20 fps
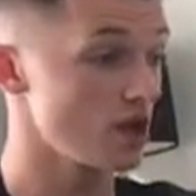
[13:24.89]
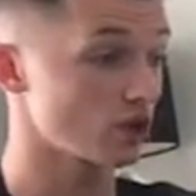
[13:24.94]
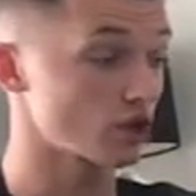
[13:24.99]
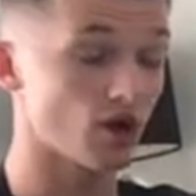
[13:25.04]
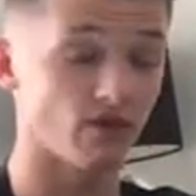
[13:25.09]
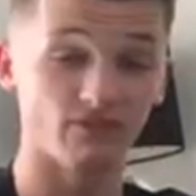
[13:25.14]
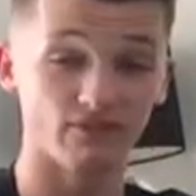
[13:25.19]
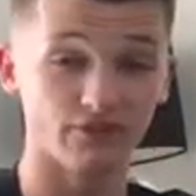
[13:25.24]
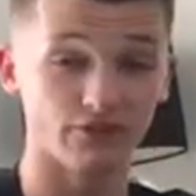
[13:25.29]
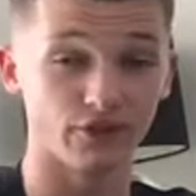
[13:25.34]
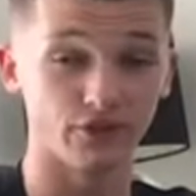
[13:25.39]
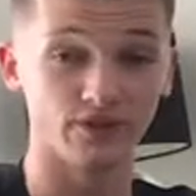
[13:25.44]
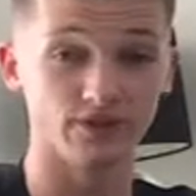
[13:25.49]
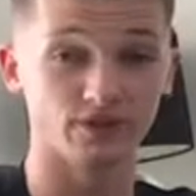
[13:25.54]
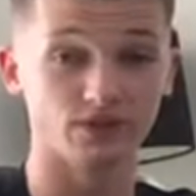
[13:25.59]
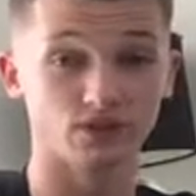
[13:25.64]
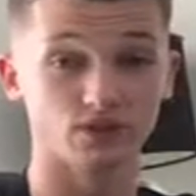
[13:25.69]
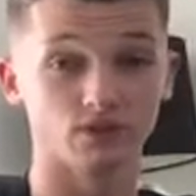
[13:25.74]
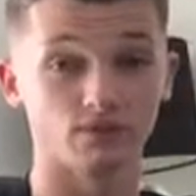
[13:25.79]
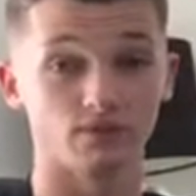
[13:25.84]

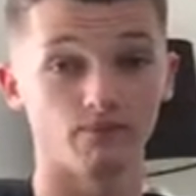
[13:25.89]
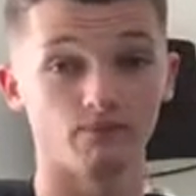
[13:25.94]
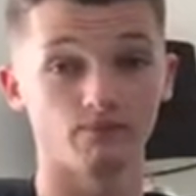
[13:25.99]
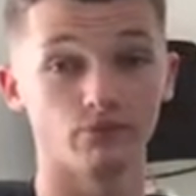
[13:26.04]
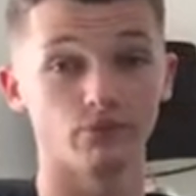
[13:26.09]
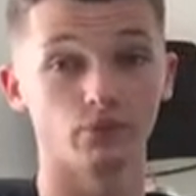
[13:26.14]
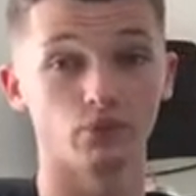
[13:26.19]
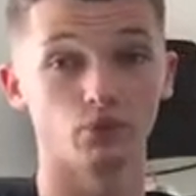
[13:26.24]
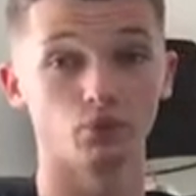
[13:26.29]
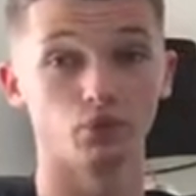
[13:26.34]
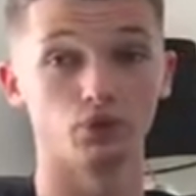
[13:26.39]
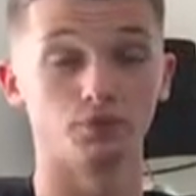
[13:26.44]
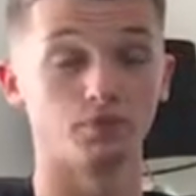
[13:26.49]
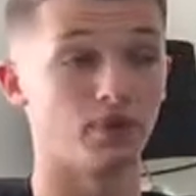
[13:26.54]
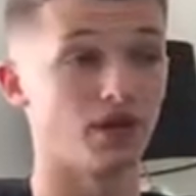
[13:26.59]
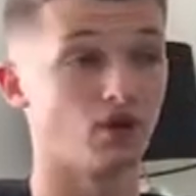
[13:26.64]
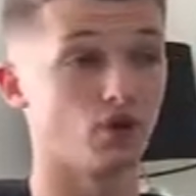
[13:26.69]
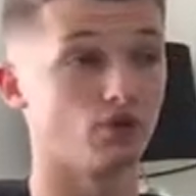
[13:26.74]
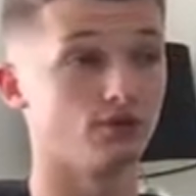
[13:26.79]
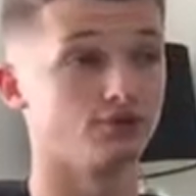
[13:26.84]
Confidence was
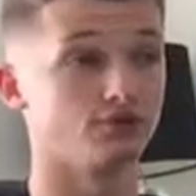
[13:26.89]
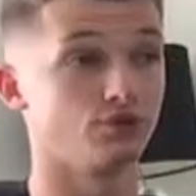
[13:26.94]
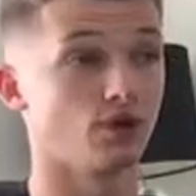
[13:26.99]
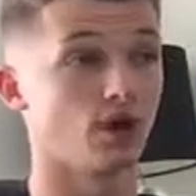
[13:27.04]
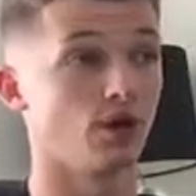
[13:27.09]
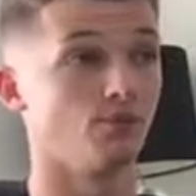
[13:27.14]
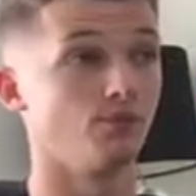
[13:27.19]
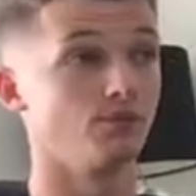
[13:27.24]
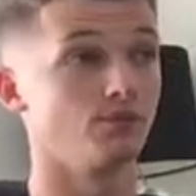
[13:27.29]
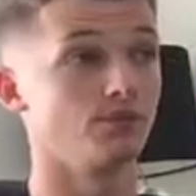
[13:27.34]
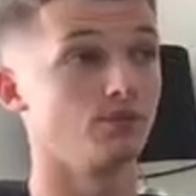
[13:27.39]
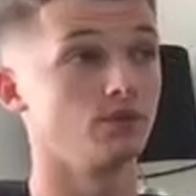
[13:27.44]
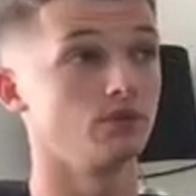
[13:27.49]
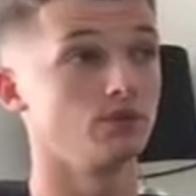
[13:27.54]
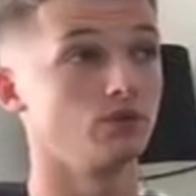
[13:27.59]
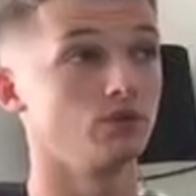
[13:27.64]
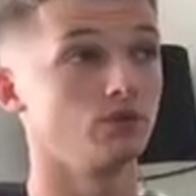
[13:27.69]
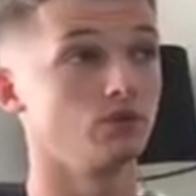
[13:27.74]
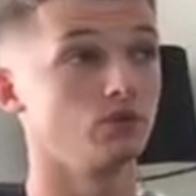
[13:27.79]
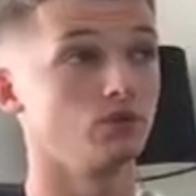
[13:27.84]
built from
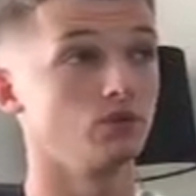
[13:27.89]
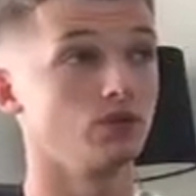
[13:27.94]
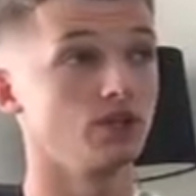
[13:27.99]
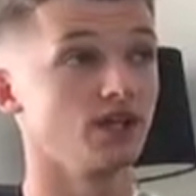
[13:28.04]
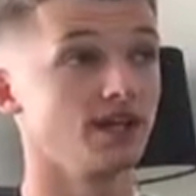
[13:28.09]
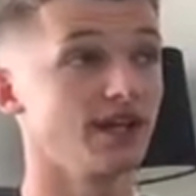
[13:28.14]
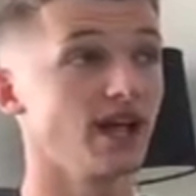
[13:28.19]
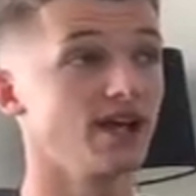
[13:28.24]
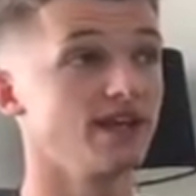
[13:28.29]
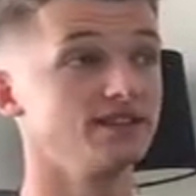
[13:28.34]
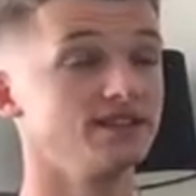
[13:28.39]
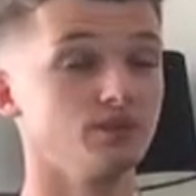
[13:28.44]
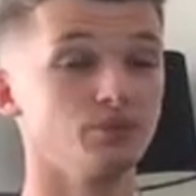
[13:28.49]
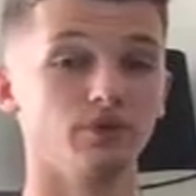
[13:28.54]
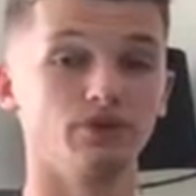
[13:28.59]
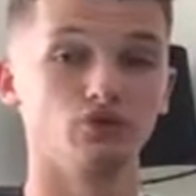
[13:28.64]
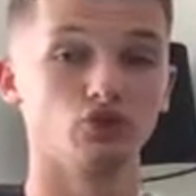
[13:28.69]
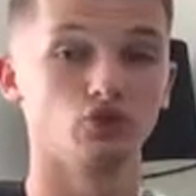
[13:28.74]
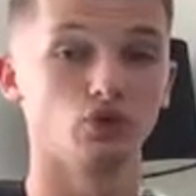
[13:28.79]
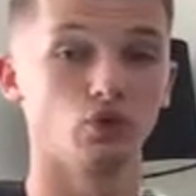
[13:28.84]
liaising
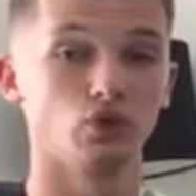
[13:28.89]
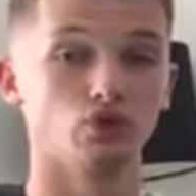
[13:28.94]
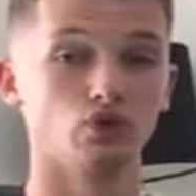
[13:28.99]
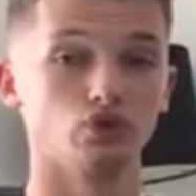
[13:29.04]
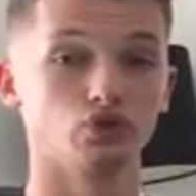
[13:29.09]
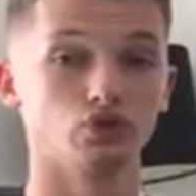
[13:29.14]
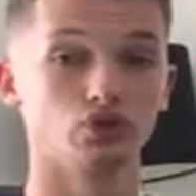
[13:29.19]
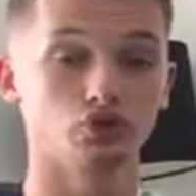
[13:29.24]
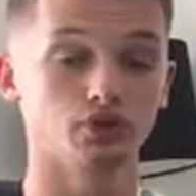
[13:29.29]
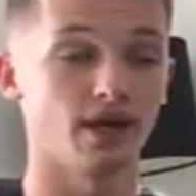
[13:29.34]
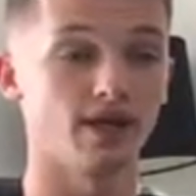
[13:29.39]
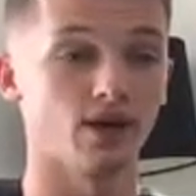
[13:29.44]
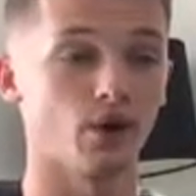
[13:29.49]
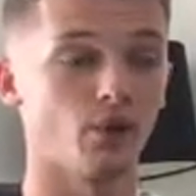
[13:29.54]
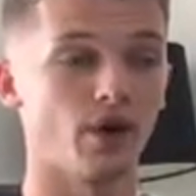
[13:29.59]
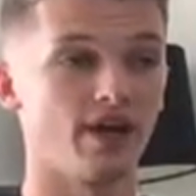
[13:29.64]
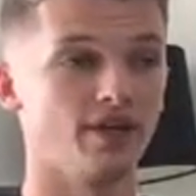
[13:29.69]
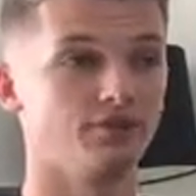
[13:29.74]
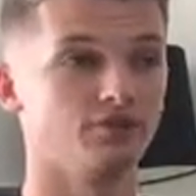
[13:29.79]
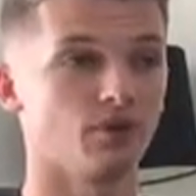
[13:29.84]
with schools, straight
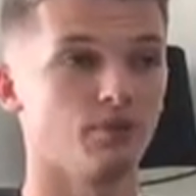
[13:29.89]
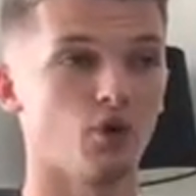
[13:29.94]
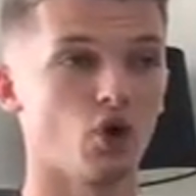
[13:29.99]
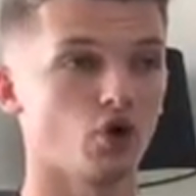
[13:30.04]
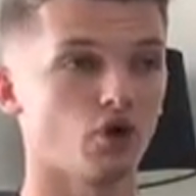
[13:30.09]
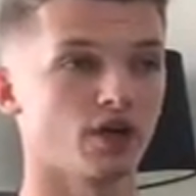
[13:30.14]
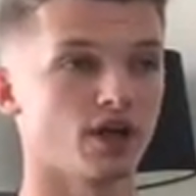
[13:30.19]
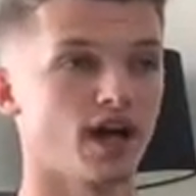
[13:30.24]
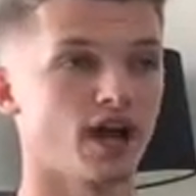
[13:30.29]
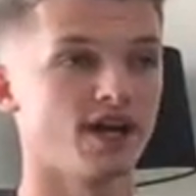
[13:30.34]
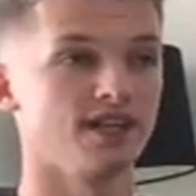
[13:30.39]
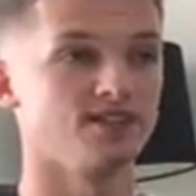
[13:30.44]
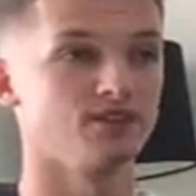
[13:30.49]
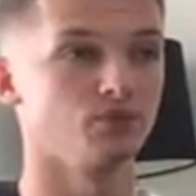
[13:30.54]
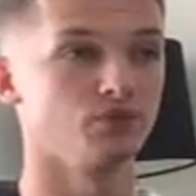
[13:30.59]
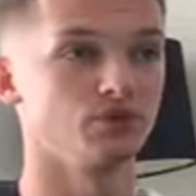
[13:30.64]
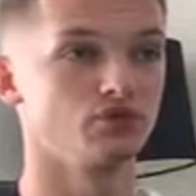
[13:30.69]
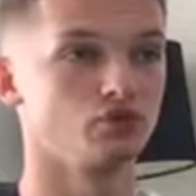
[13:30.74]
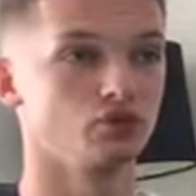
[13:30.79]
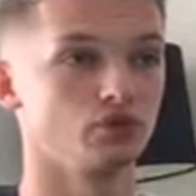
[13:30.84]
away from
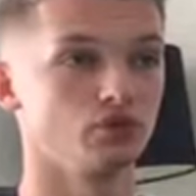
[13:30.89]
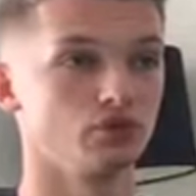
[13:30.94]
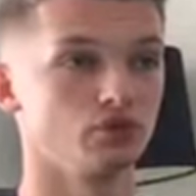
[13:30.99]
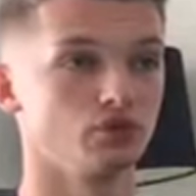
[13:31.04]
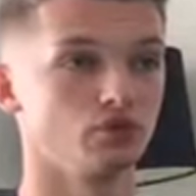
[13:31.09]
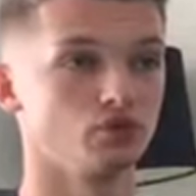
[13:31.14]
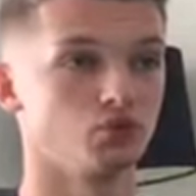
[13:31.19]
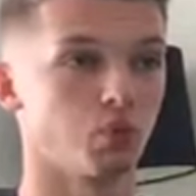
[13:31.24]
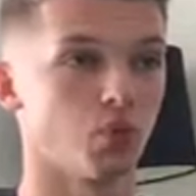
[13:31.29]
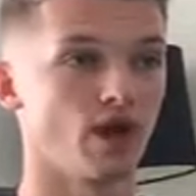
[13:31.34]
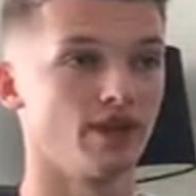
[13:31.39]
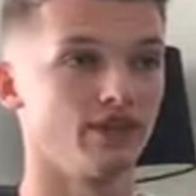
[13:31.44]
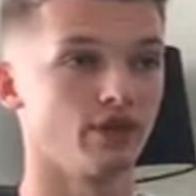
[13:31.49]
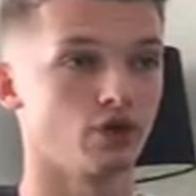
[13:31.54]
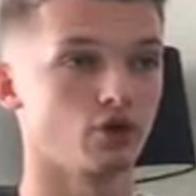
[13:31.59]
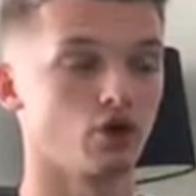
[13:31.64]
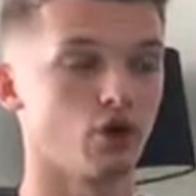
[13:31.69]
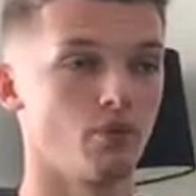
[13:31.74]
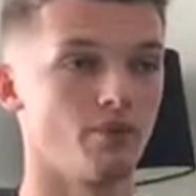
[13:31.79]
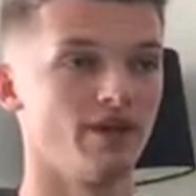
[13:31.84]
organising with schools, when
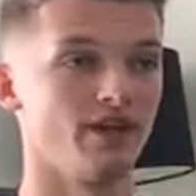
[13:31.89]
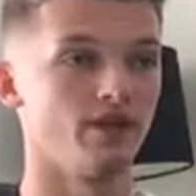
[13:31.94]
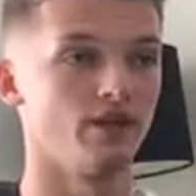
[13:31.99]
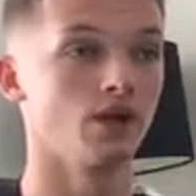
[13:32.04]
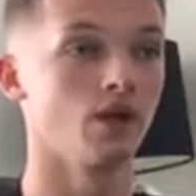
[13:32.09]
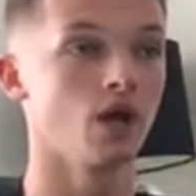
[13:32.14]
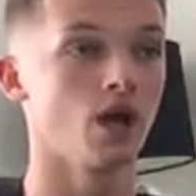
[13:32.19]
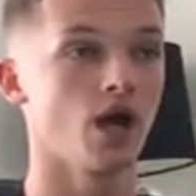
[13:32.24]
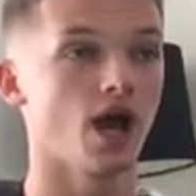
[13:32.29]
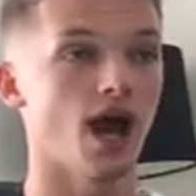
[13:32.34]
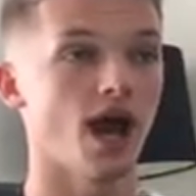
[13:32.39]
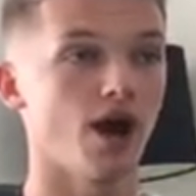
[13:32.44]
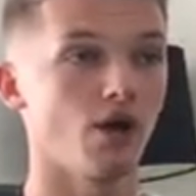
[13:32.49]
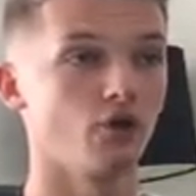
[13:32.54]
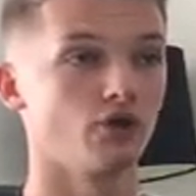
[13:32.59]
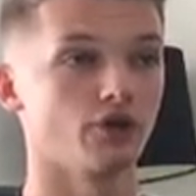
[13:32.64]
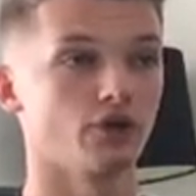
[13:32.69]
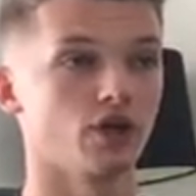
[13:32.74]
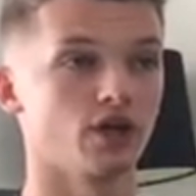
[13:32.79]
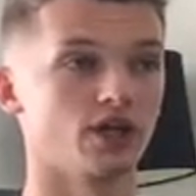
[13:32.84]
they're coming,
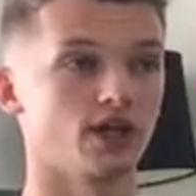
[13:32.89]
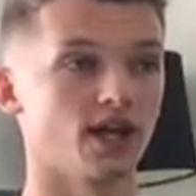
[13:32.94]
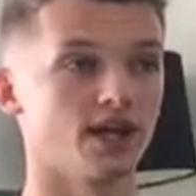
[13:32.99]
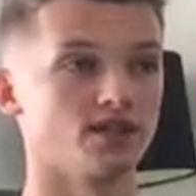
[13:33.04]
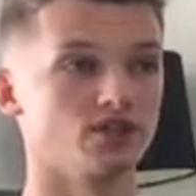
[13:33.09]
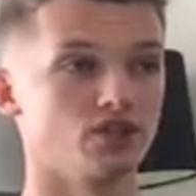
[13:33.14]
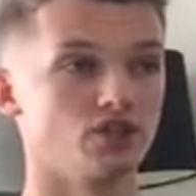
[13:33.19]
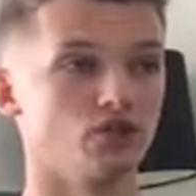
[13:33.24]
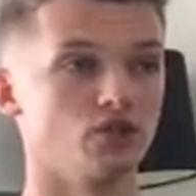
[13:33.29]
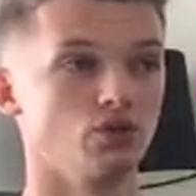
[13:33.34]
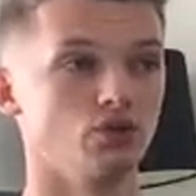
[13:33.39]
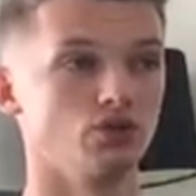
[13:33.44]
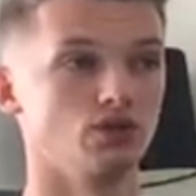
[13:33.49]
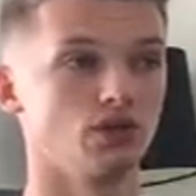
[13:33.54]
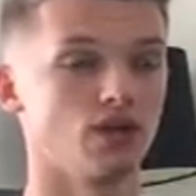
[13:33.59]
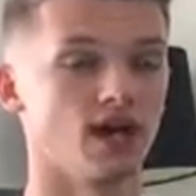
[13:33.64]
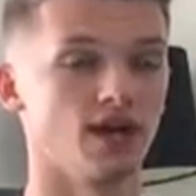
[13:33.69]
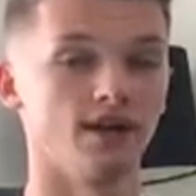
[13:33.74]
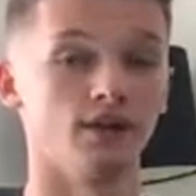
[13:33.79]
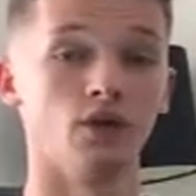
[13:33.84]
how they're going to get to
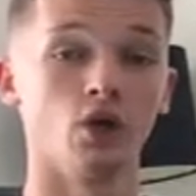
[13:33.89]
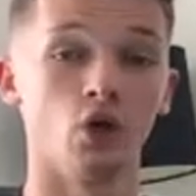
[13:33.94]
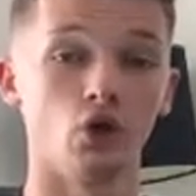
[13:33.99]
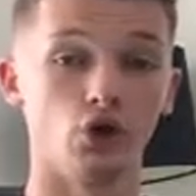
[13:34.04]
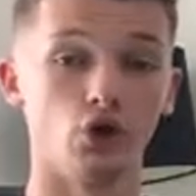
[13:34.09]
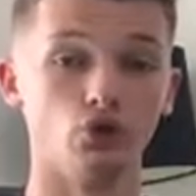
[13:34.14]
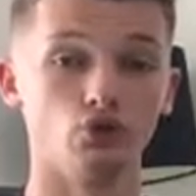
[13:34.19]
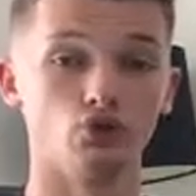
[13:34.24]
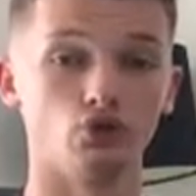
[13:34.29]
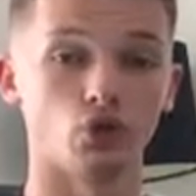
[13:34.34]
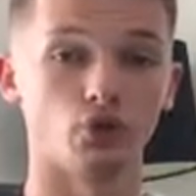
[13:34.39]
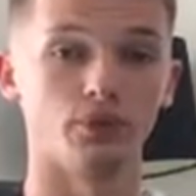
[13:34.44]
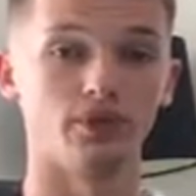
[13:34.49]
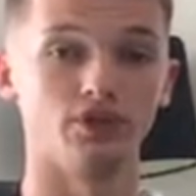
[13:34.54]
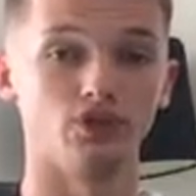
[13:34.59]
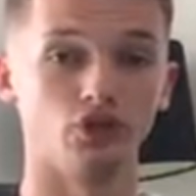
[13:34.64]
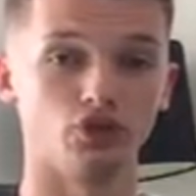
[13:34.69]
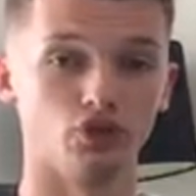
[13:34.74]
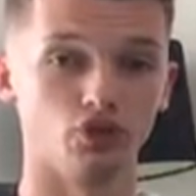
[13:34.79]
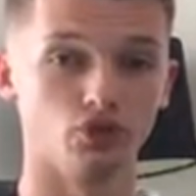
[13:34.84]
UCLan, who's going to
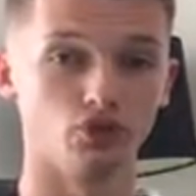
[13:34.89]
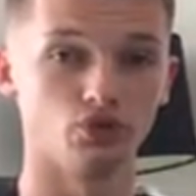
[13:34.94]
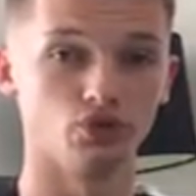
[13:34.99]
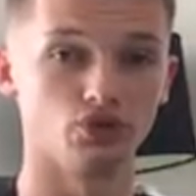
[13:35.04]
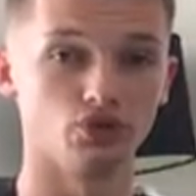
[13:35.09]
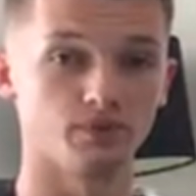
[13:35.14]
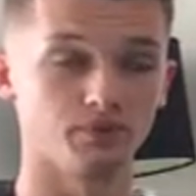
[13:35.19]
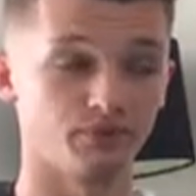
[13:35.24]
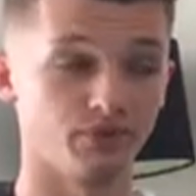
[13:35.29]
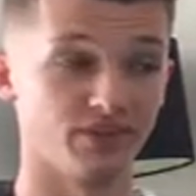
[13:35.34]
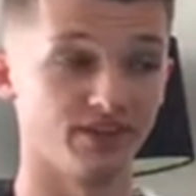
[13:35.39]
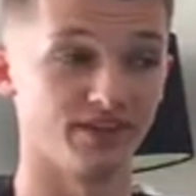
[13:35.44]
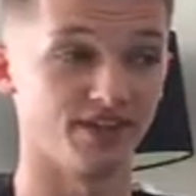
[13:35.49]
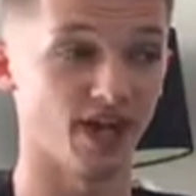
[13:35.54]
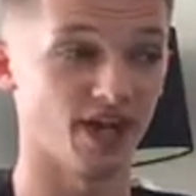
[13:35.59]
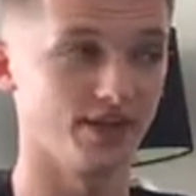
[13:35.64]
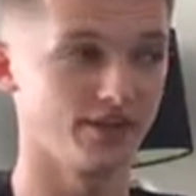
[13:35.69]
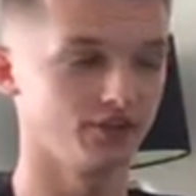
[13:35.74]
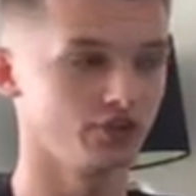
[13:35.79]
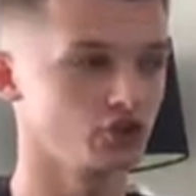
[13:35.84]
introduce the
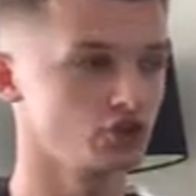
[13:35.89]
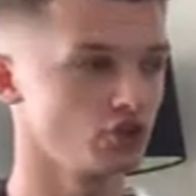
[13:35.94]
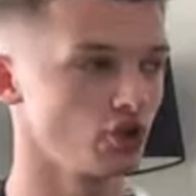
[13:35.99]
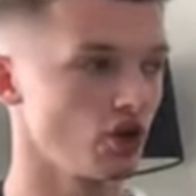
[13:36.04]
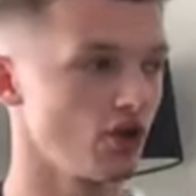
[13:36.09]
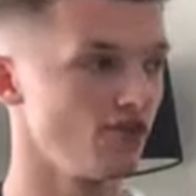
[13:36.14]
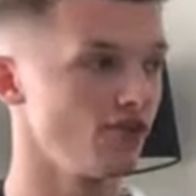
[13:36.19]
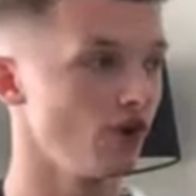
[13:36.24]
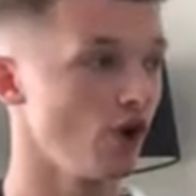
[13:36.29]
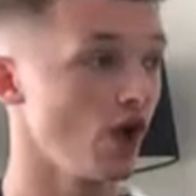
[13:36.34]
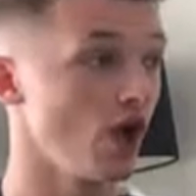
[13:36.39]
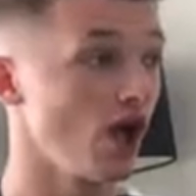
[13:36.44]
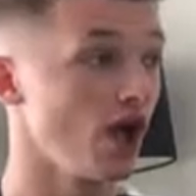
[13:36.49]
day and stuff.